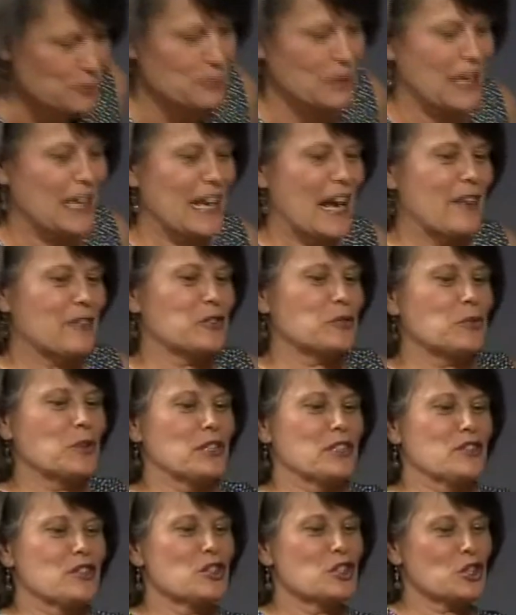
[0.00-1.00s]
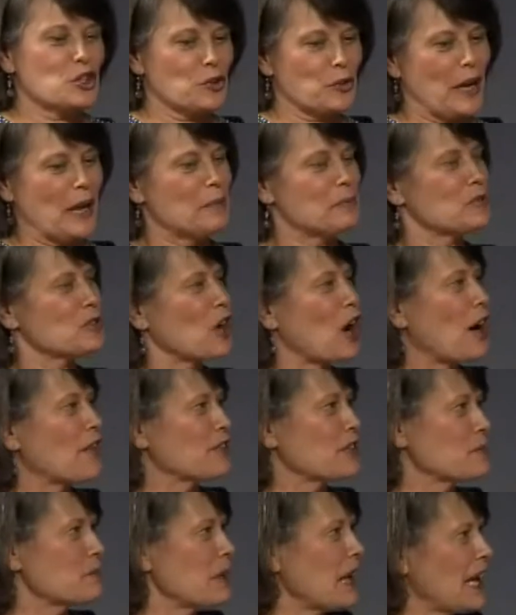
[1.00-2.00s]
blade afterward and scraped
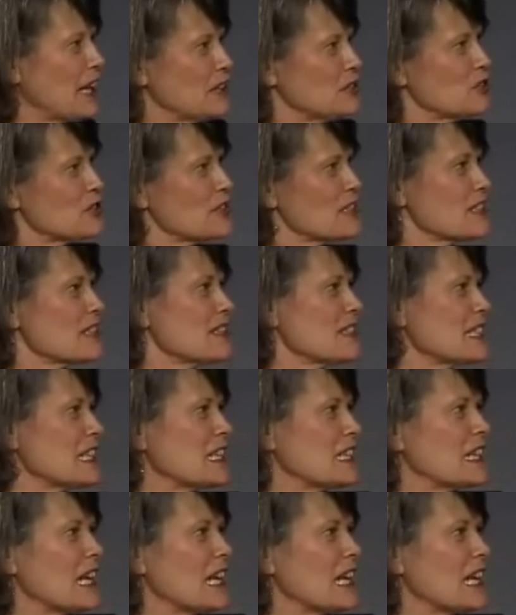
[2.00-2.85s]
off the paint just to see,